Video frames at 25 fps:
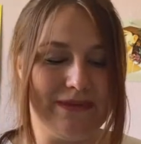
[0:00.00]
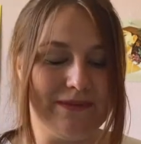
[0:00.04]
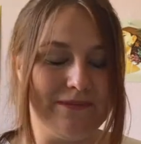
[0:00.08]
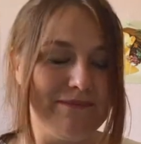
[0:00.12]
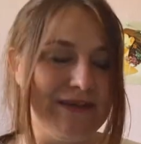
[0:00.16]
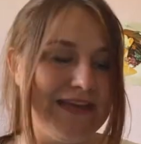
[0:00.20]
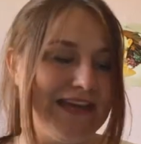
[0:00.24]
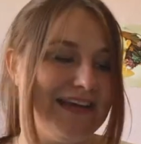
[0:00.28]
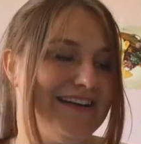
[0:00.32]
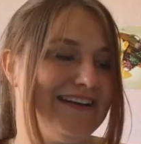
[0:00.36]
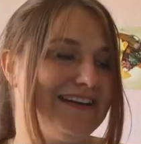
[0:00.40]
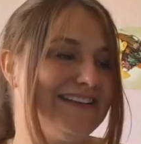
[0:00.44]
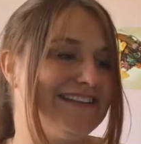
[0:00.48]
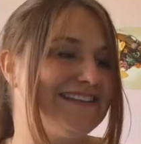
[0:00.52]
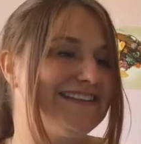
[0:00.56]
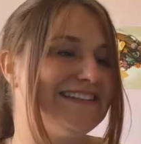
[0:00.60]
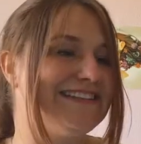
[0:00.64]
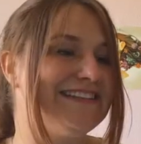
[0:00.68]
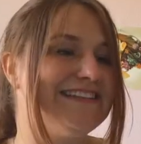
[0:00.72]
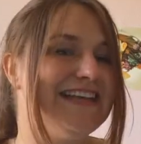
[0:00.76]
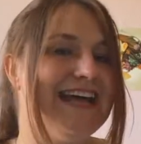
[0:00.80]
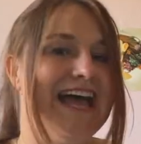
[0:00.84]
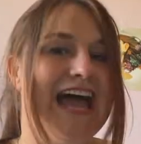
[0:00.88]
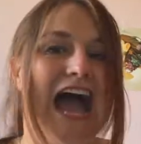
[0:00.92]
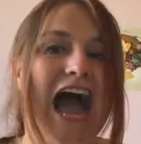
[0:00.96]

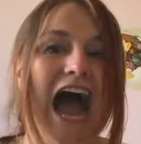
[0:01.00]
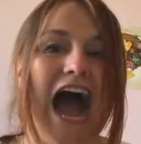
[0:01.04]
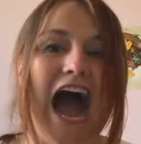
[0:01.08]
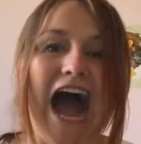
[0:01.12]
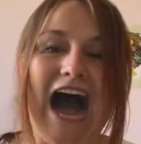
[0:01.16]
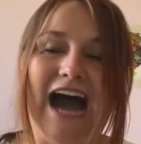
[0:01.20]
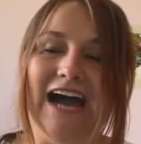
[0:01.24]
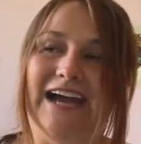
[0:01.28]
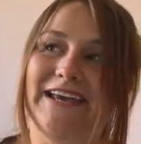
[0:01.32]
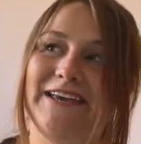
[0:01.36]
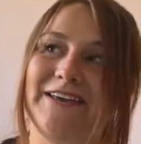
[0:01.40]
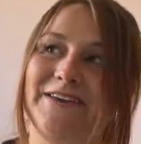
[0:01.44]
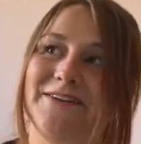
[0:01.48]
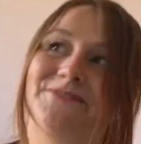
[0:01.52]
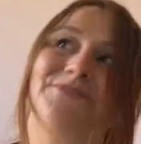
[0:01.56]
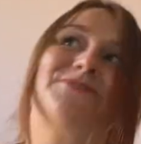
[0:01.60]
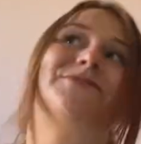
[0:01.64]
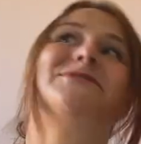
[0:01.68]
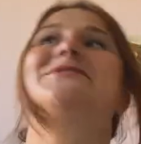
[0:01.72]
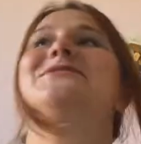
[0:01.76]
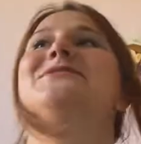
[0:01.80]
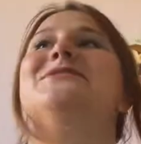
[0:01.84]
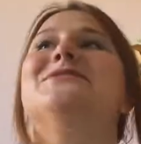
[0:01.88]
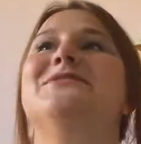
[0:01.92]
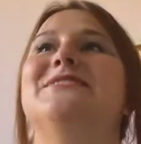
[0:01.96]
Because I
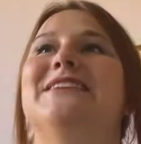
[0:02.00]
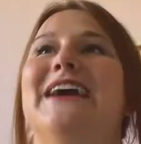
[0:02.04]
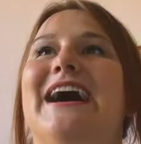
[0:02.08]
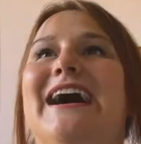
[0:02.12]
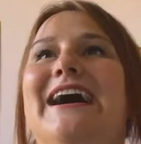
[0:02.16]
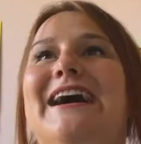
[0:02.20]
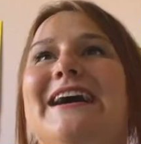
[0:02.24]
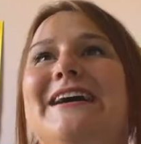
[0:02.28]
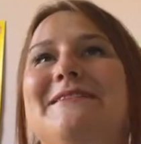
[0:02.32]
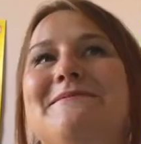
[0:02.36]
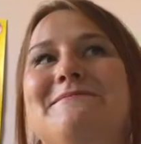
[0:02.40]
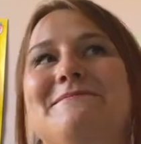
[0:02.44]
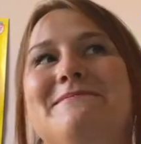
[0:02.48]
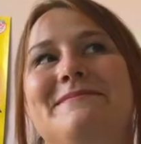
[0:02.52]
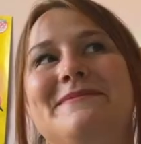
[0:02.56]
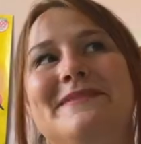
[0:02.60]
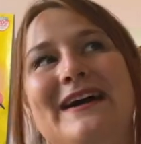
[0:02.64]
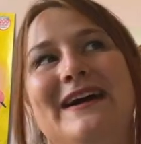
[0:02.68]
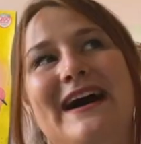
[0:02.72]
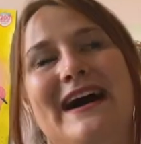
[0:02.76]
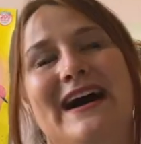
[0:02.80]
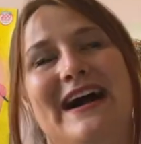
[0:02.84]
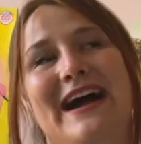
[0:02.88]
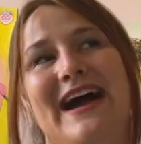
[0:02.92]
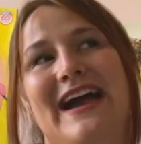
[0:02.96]
used to type,
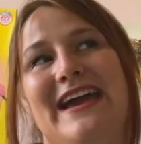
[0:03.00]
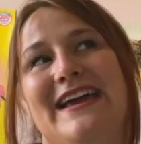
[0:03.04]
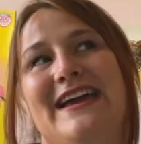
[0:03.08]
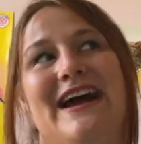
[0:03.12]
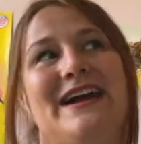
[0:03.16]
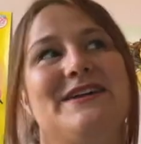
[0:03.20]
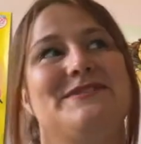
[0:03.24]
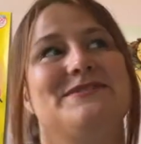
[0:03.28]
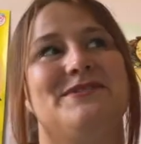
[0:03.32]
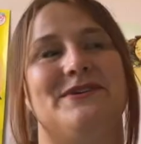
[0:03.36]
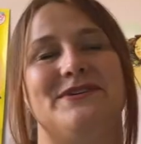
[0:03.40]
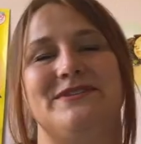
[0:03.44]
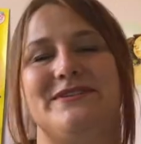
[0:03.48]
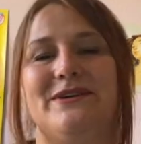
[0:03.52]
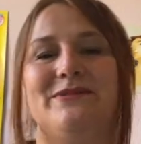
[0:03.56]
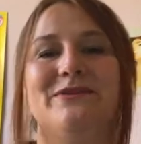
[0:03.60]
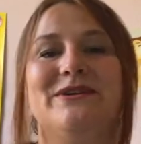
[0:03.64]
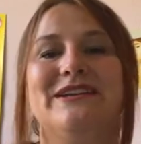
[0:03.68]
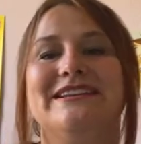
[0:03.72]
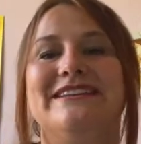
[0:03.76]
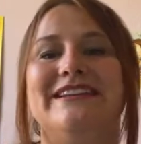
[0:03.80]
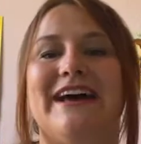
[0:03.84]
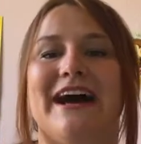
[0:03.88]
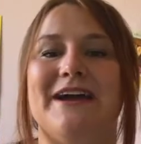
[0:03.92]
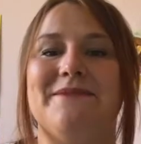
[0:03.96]
I thought I
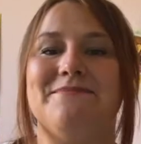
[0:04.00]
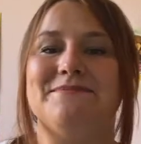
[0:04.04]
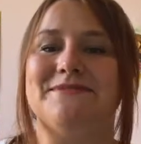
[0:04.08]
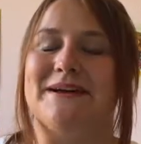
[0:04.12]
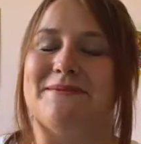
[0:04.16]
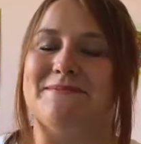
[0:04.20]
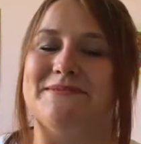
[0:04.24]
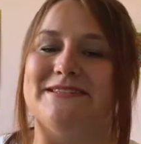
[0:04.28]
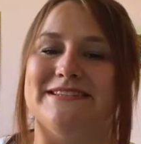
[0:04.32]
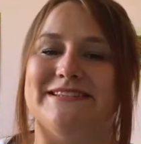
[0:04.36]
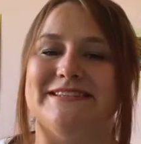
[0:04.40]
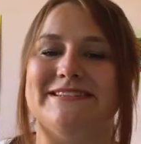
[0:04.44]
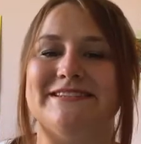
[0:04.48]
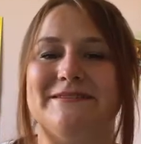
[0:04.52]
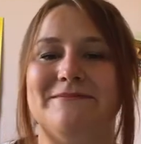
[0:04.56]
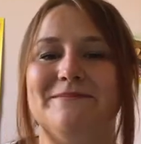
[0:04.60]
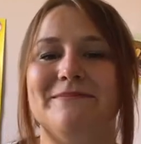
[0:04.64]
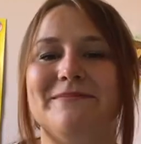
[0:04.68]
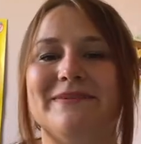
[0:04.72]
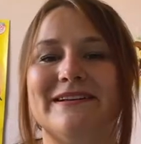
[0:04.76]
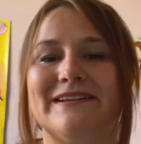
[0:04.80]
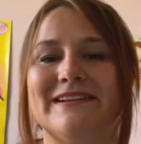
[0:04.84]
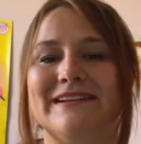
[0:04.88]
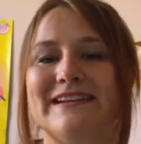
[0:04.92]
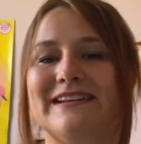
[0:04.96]
will type something
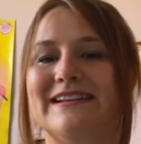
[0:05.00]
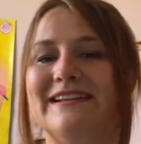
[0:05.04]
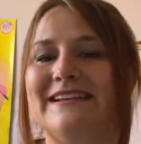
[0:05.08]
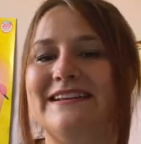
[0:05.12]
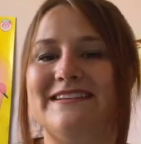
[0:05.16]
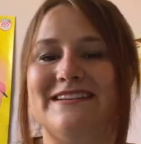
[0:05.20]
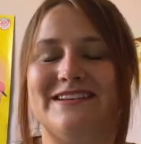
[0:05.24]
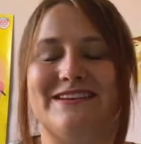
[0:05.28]
simple,